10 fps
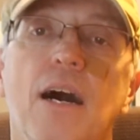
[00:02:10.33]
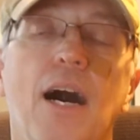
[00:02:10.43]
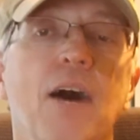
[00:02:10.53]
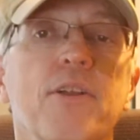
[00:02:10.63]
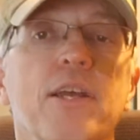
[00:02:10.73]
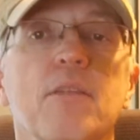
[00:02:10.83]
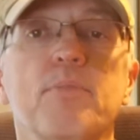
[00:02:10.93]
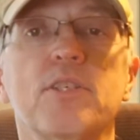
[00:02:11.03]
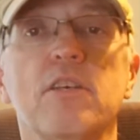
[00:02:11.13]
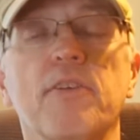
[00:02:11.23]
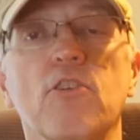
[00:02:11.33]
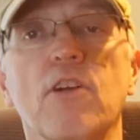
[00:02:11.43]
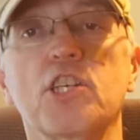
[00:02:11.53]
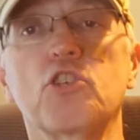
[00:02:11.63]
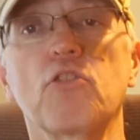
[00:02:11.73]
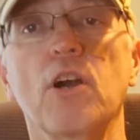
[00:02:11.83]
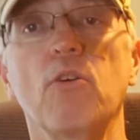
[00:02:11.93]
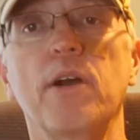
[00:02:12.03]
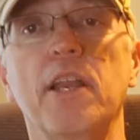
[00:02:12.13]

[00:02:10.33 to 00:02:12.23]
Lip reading: out on the Pacific Crest Trail,